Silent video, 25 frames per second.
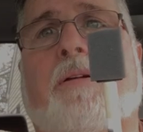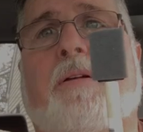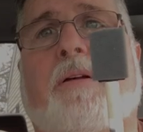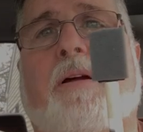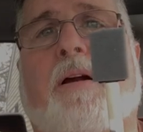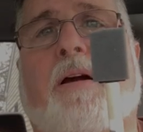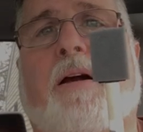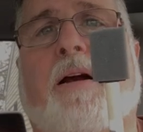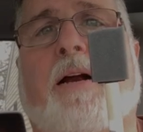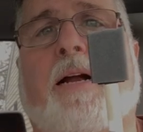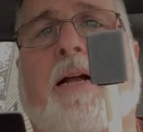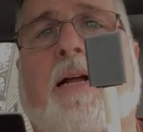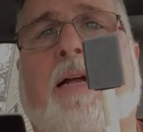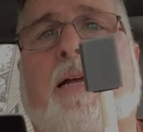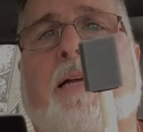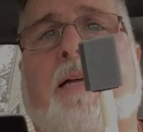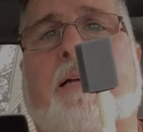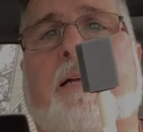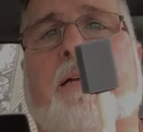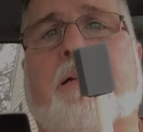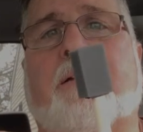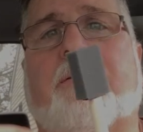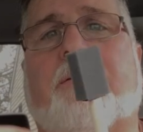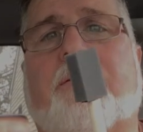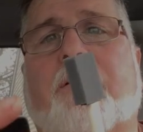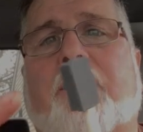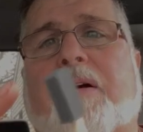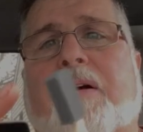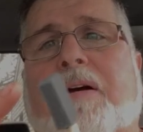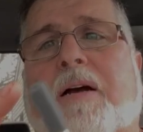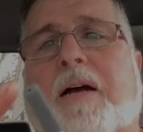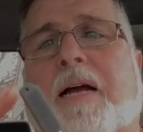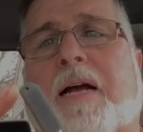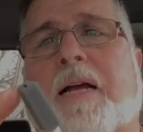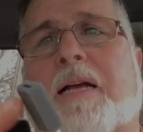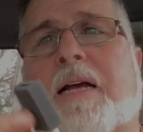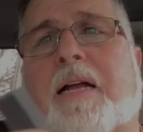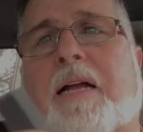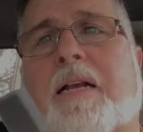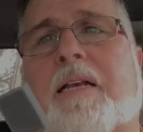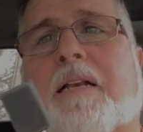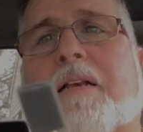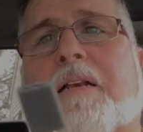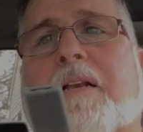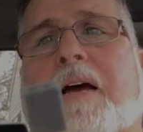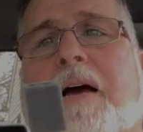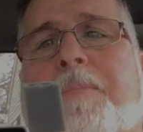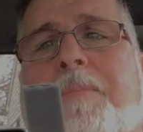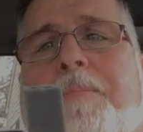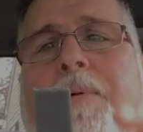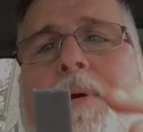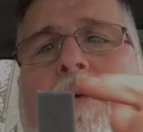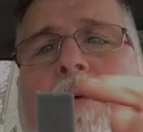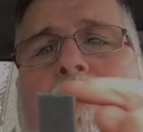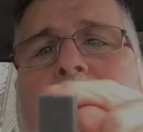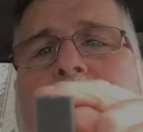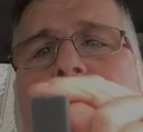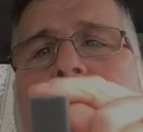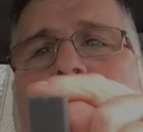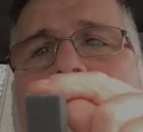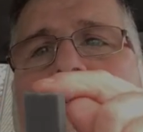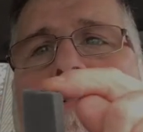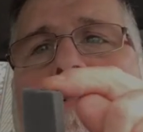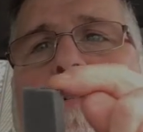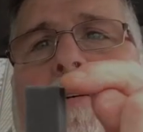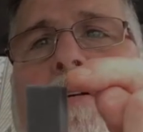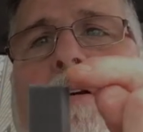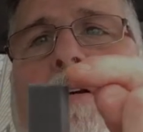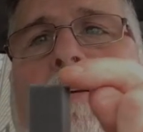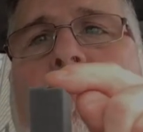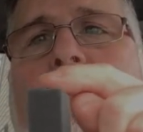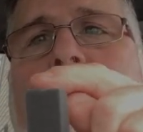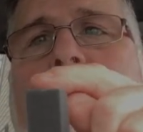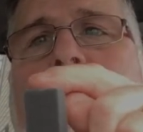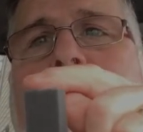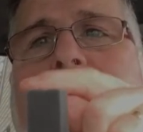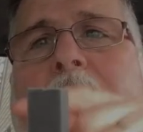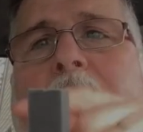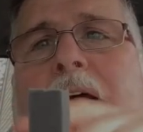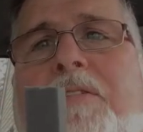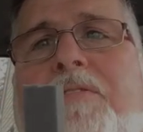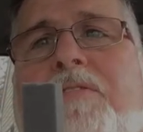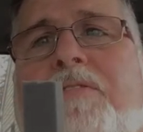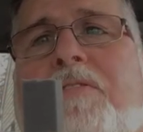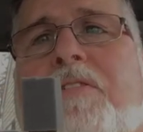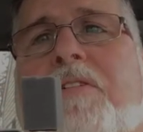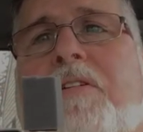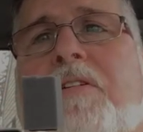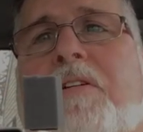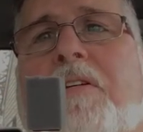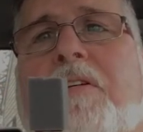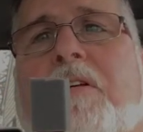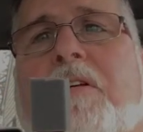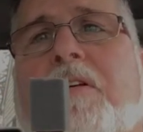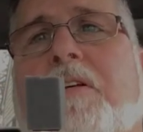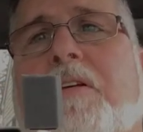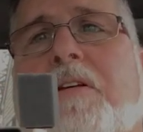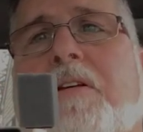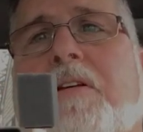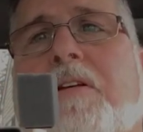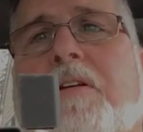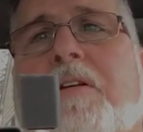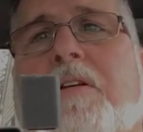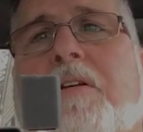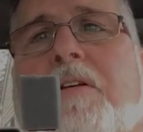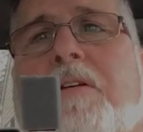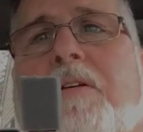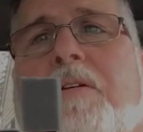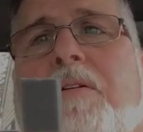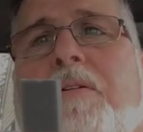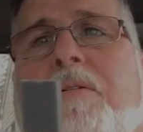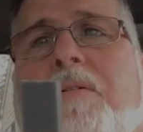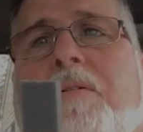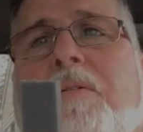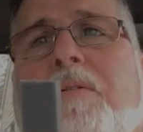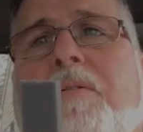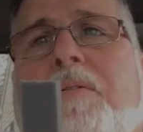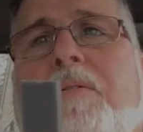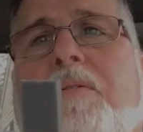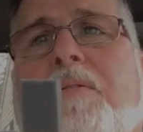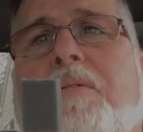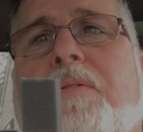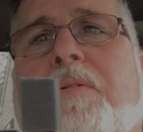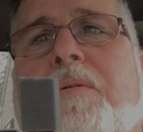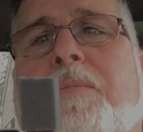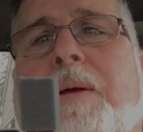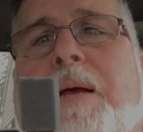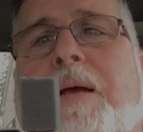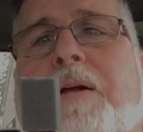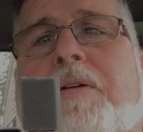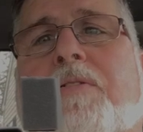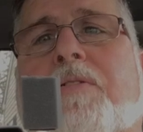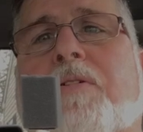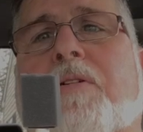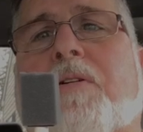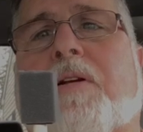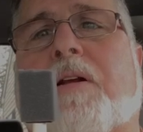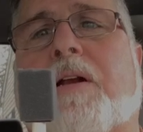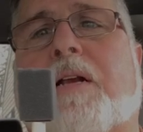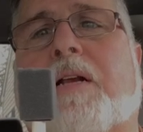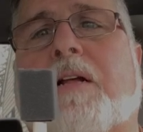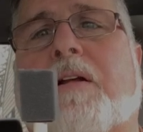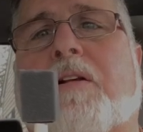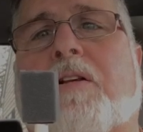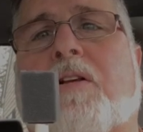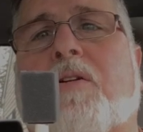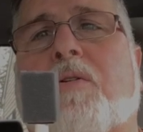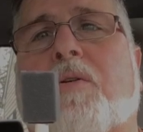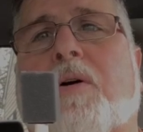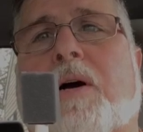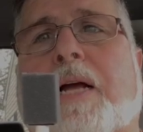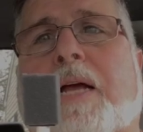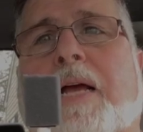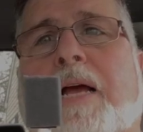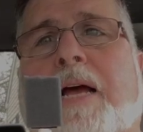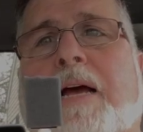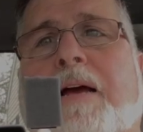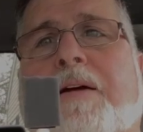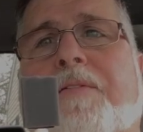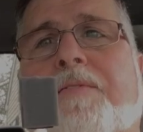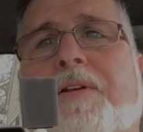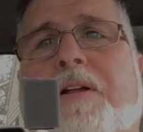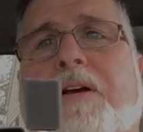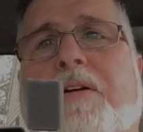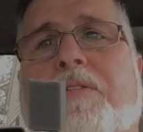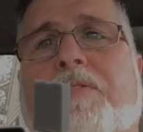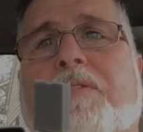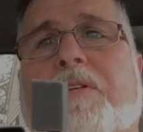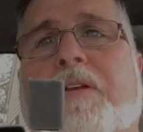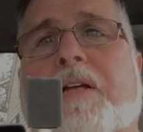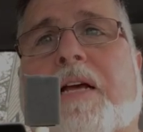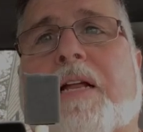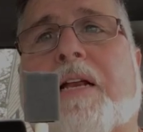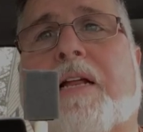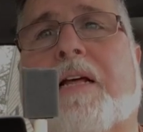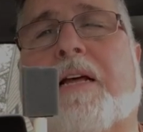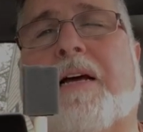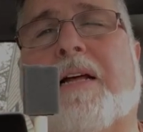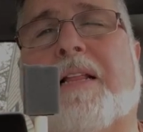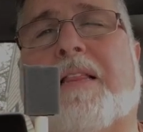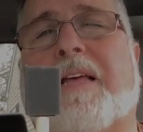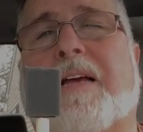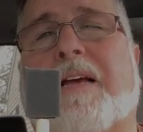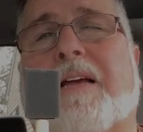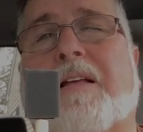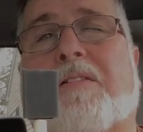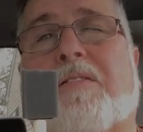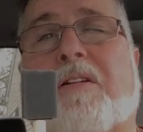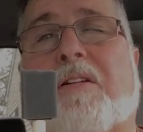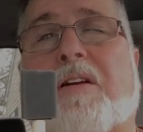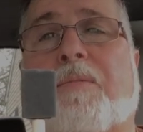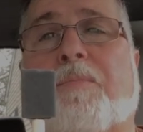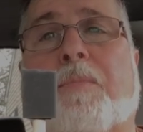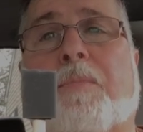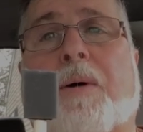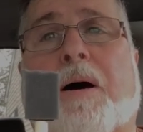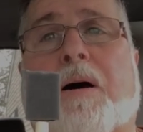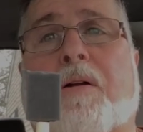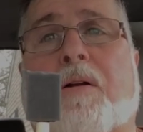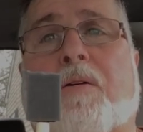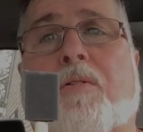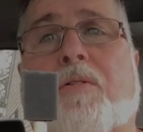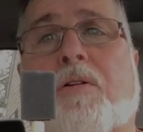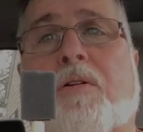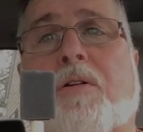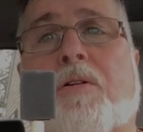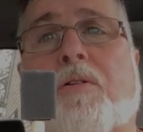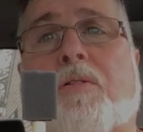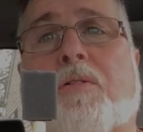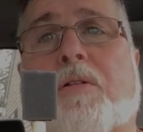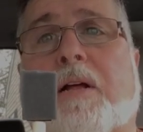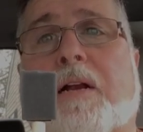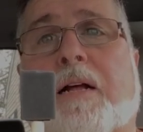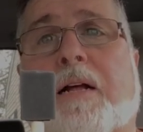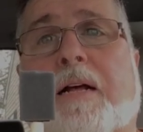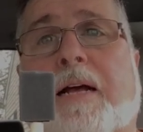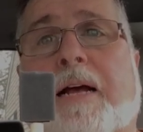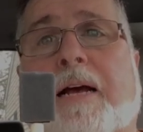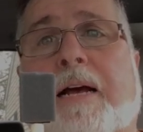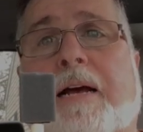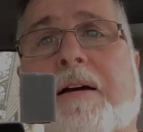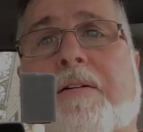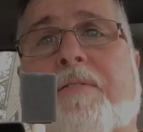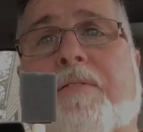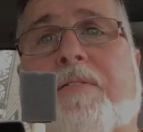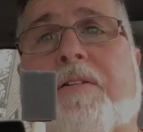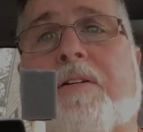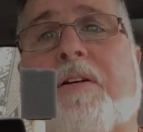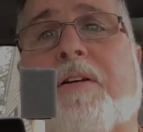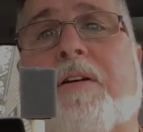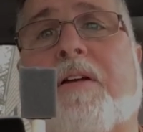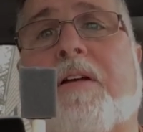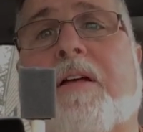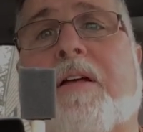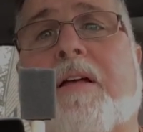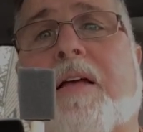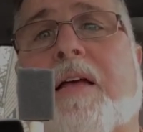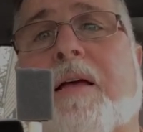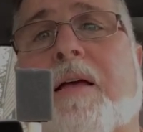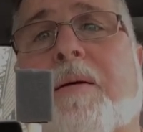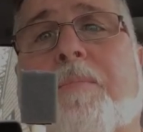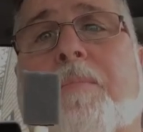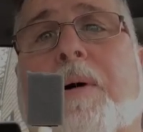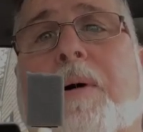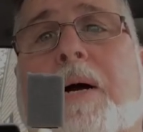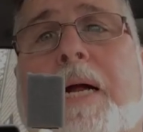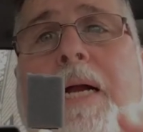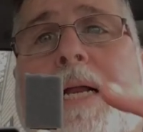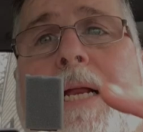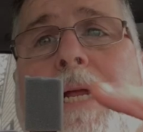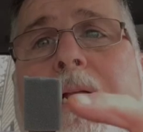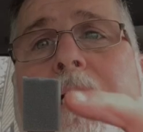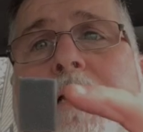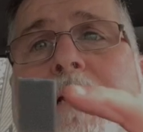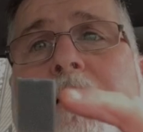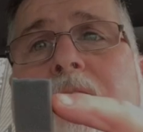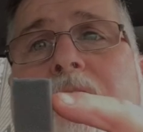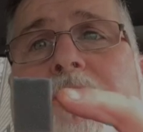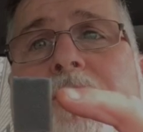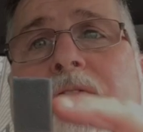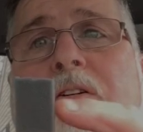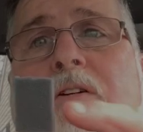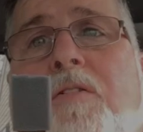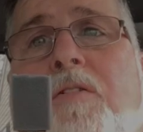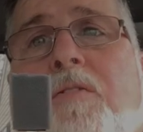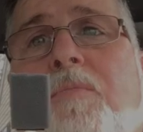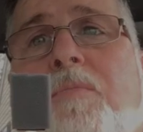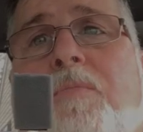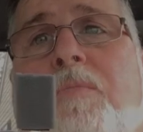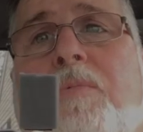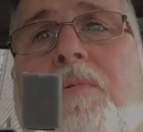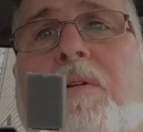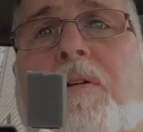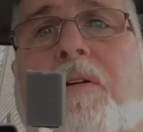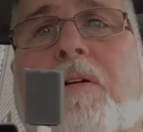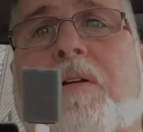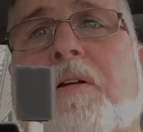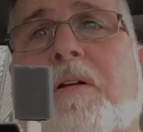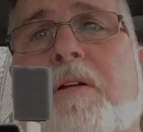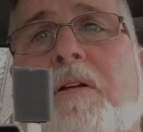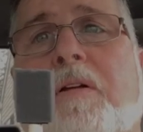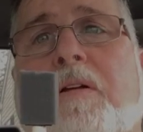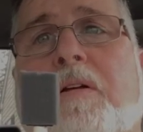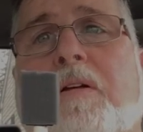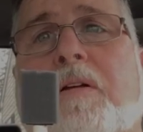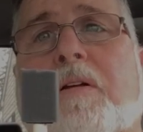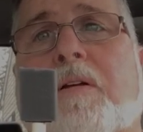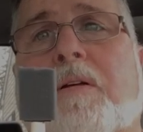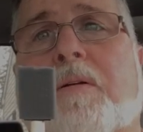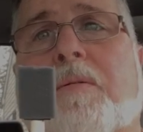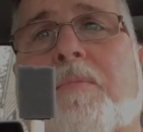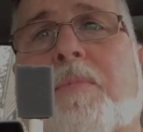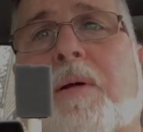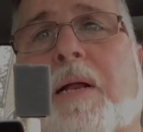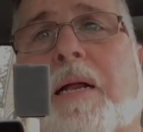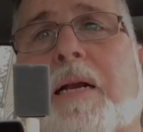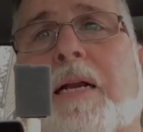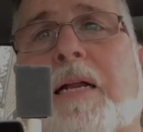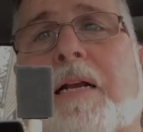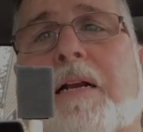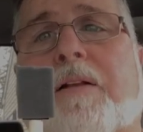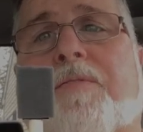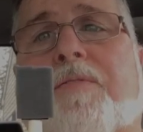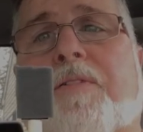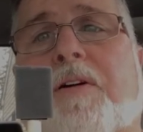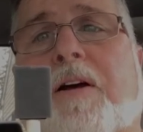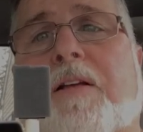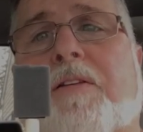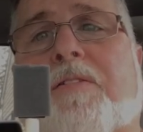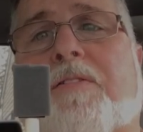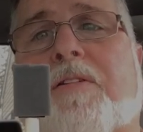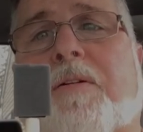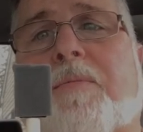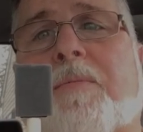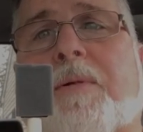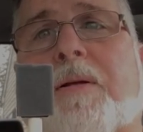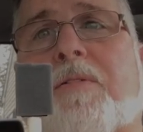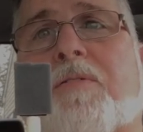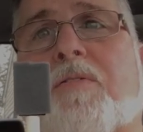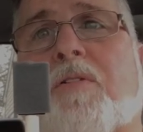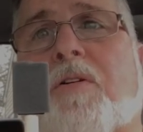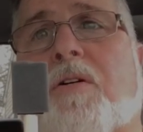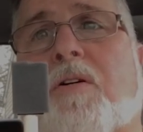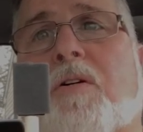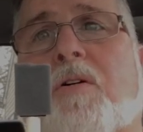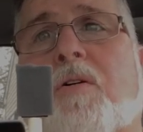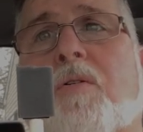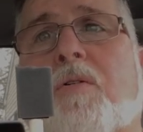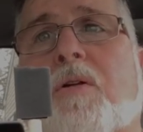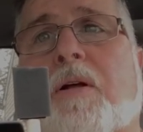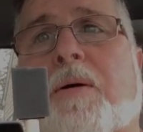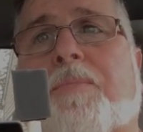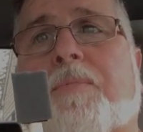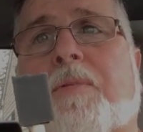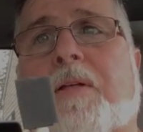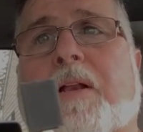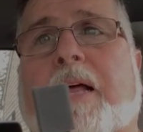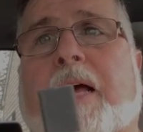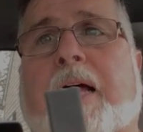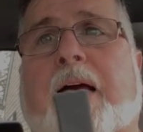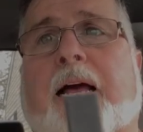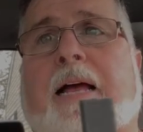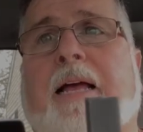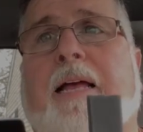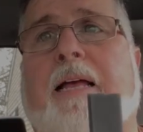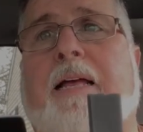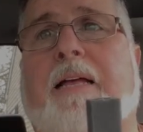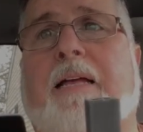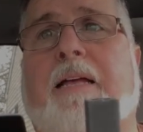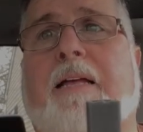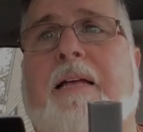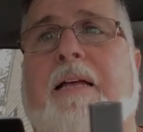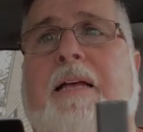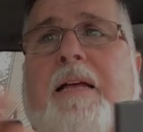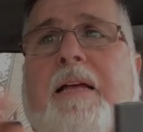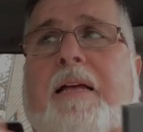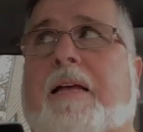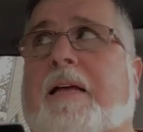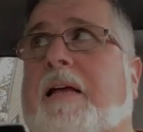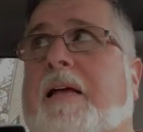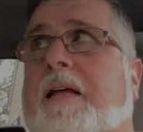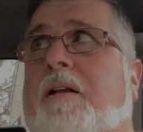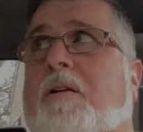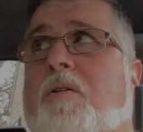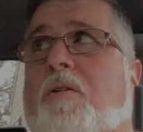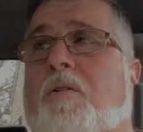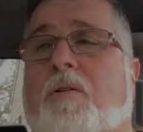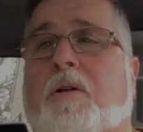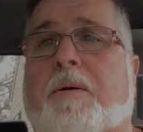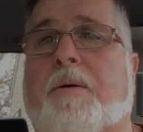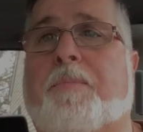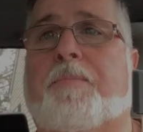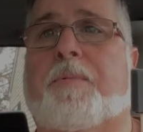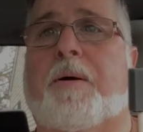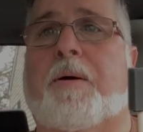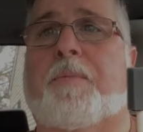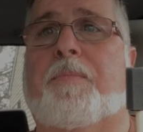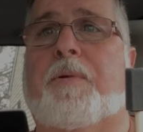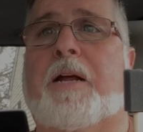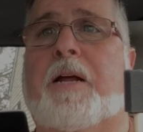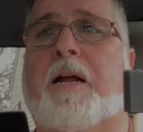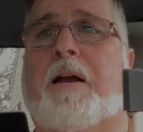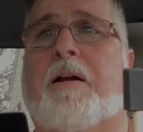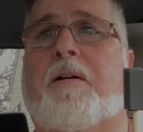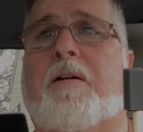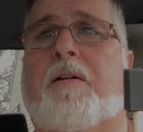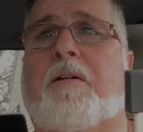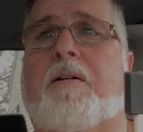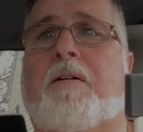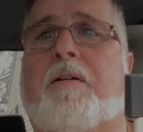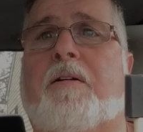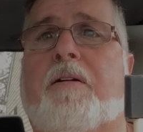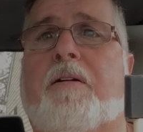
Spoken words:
All right, so I cut the top of this off. I'm going to do a test to make sure that the glue I have doesn't eat it. I think it's like model glue that I have. It might eat this foam, but I need to find something that's going to hold up to that and hold up here